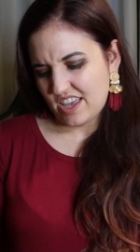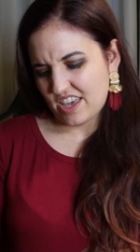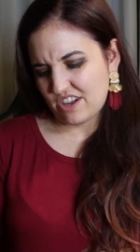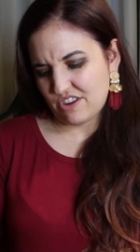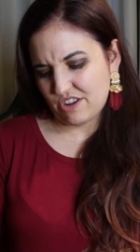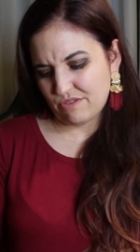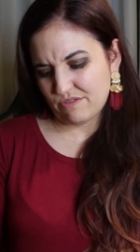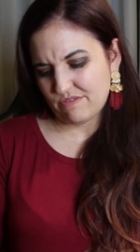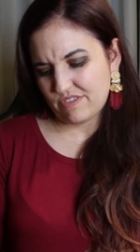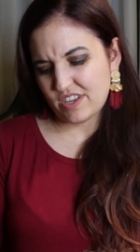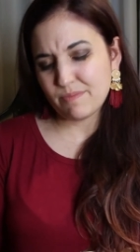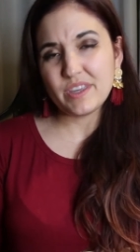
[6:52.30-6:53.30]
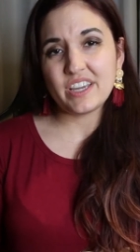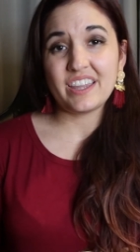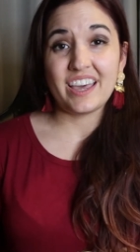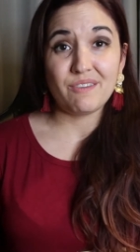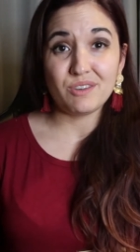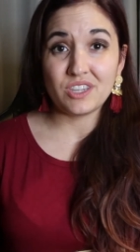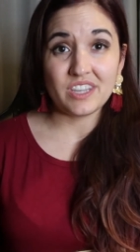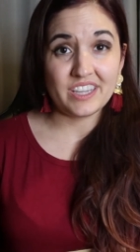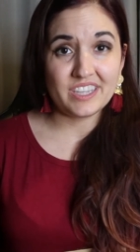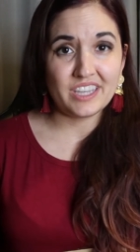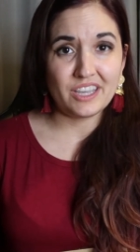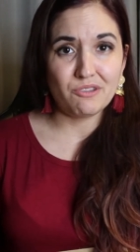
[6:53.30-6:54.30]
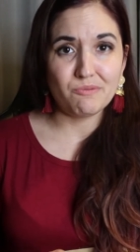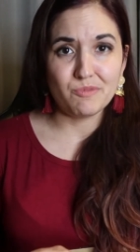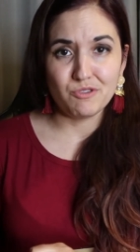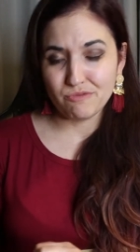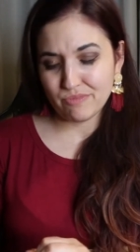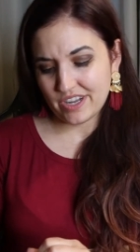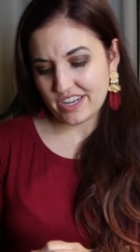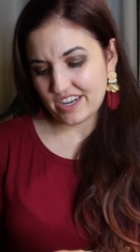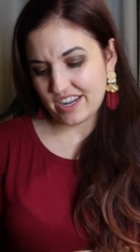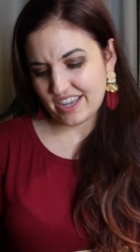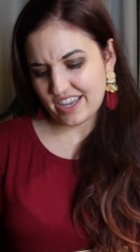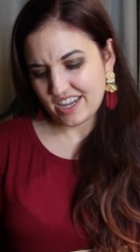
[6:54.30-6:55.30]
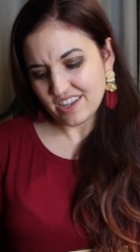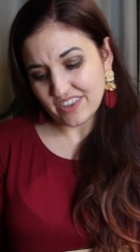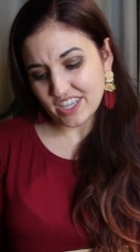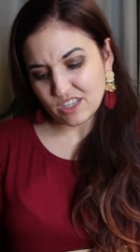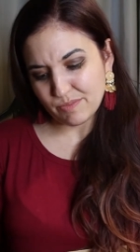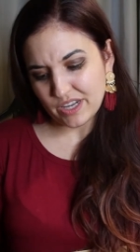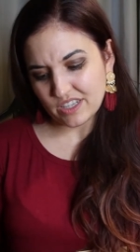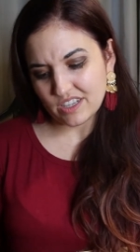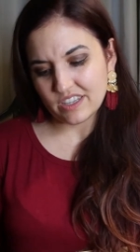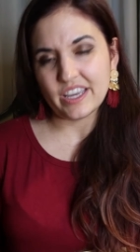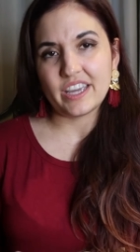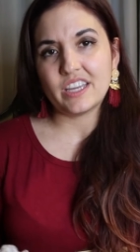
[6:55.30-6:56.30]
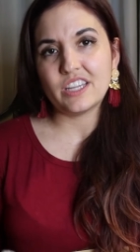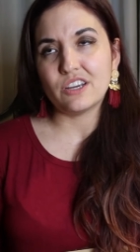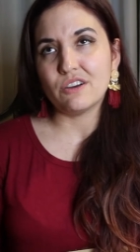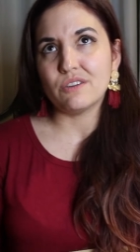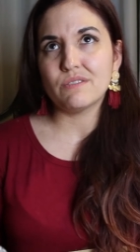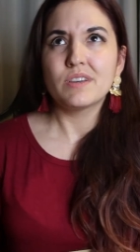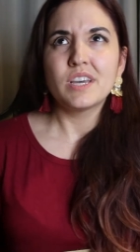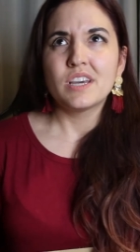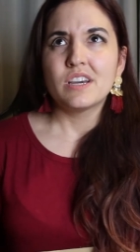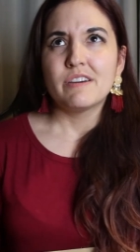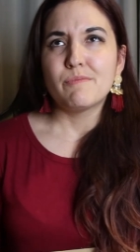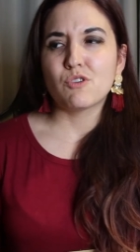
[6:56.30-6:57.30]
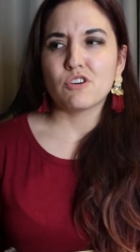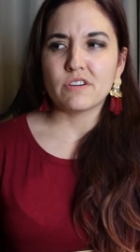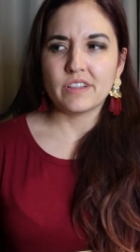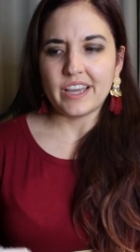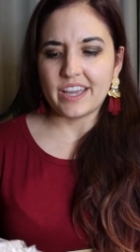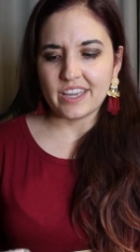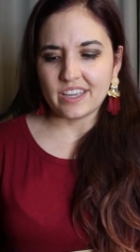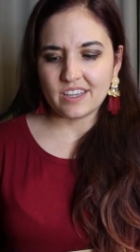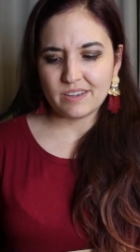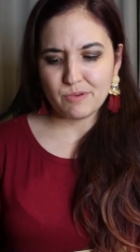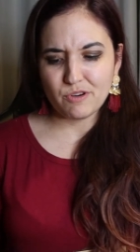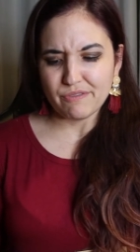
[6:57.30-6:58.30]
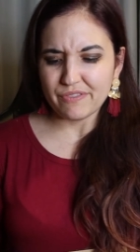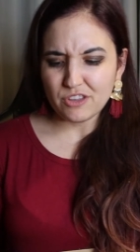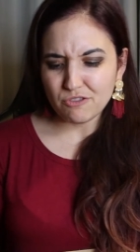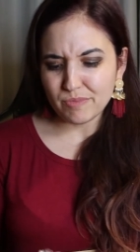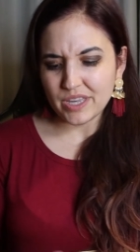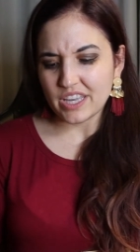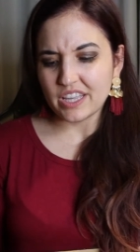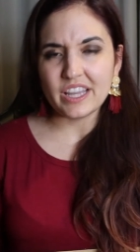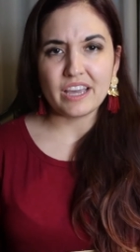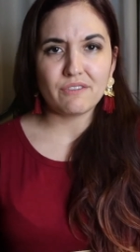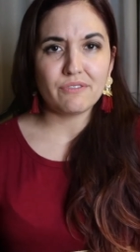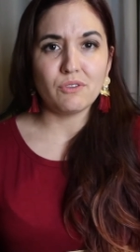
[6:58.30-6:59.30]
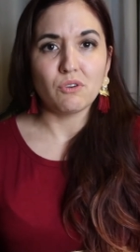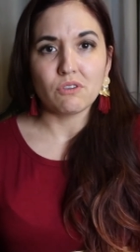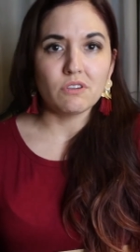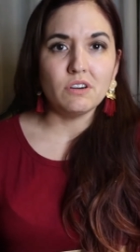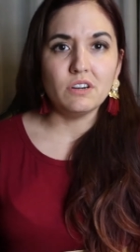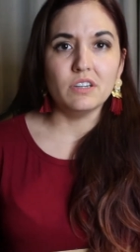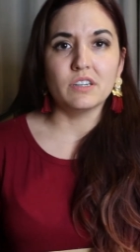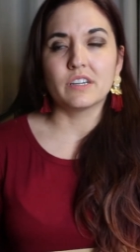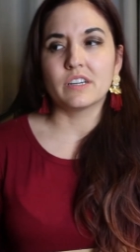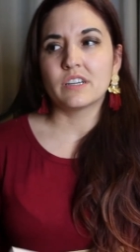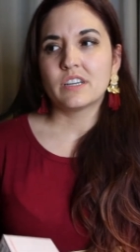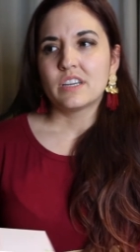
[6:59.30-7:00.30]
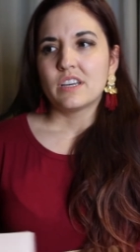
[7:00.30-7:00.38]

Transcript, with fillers: I don't know. Something of that was like Sailor Moon branded. I kind of expected, like, you know, more like perfumey, like floral or